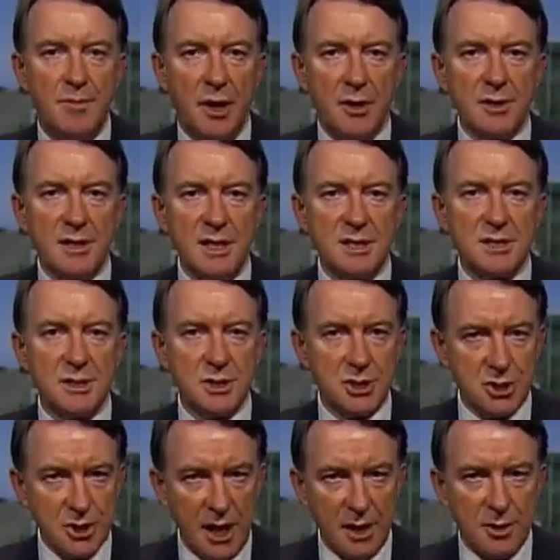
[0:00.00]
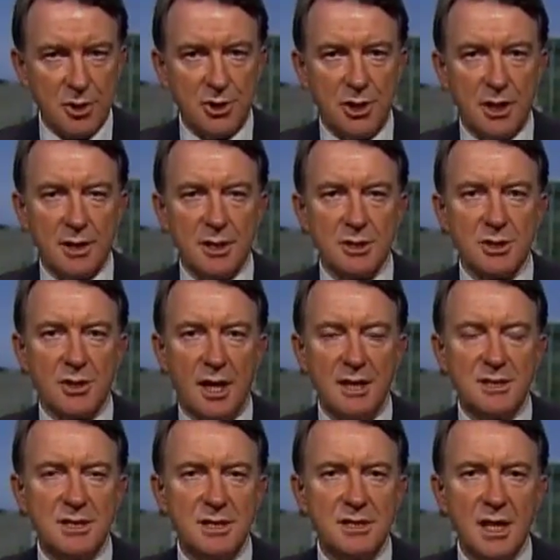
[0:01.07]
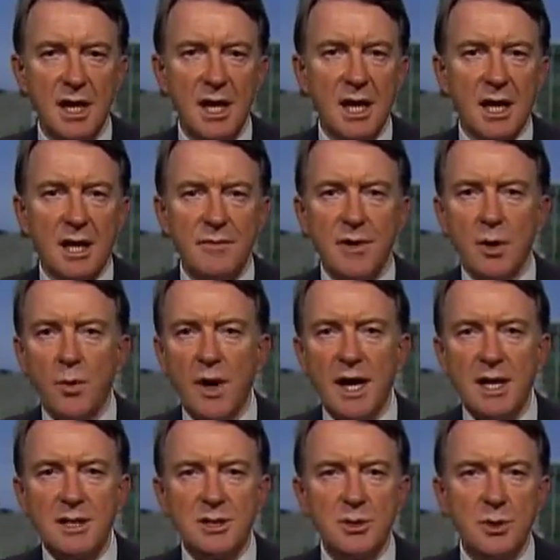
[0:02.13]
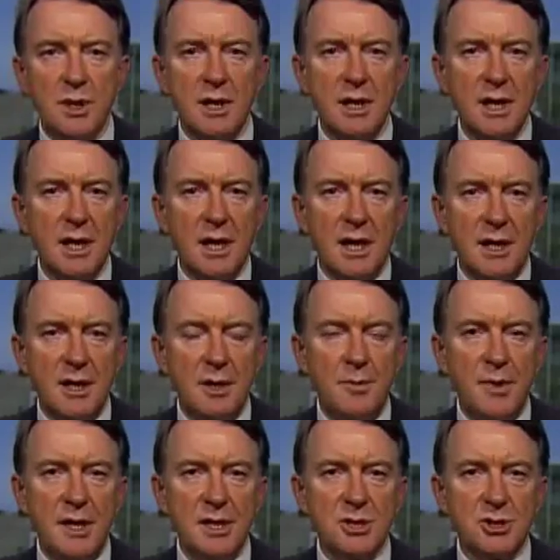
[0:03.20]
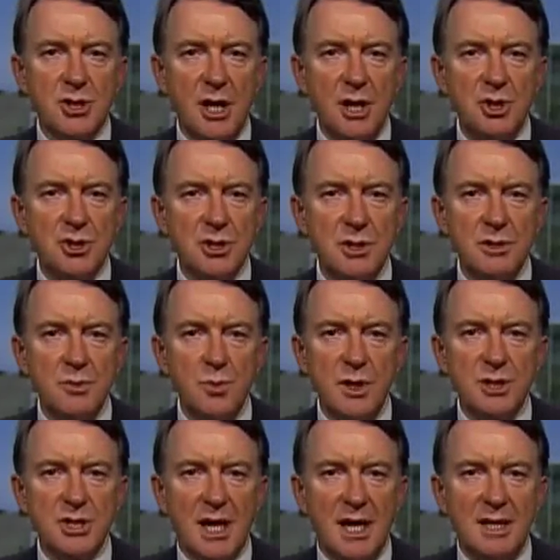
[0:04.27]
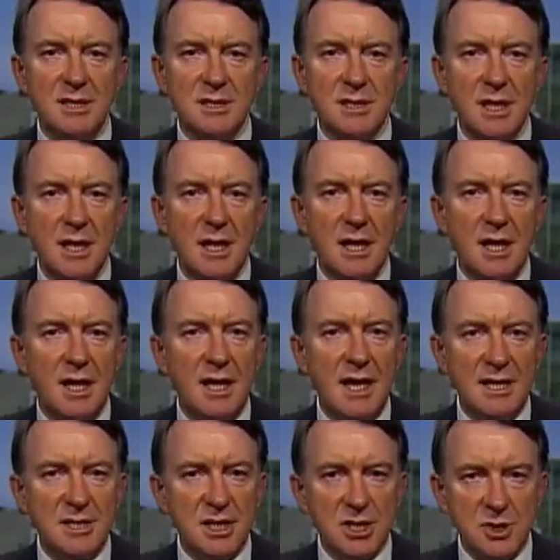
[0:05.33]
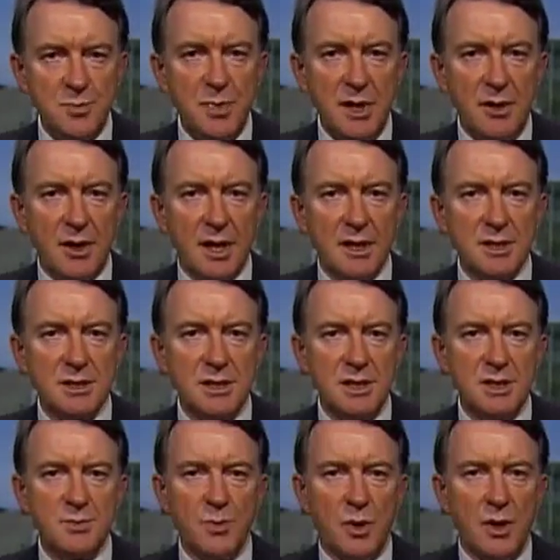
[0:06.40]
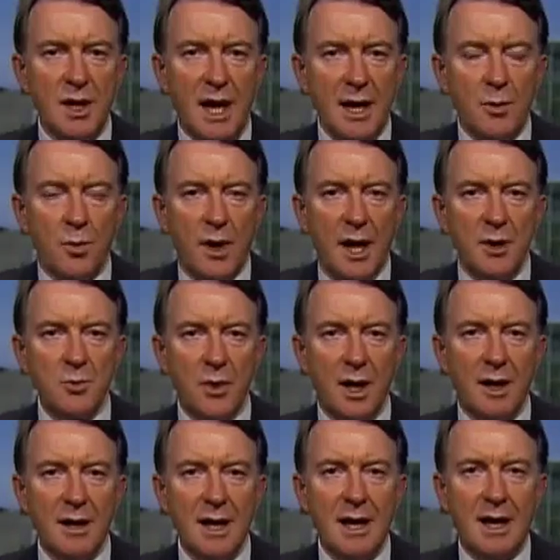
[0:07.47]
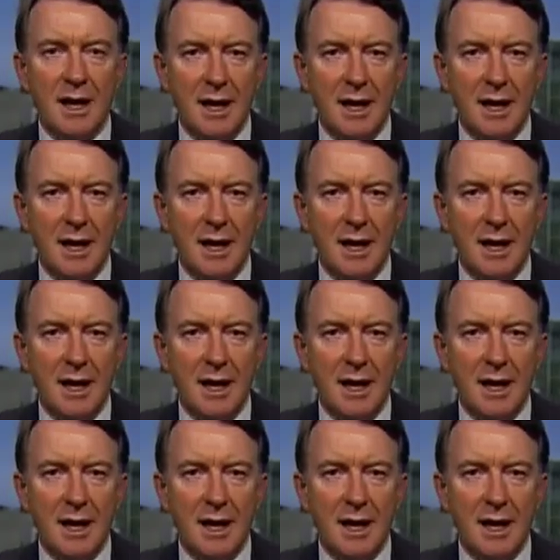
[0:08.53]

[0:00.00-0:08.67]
boldness and strength during this crisis, giving way to an administration which has less experience and is more lightweight. Well,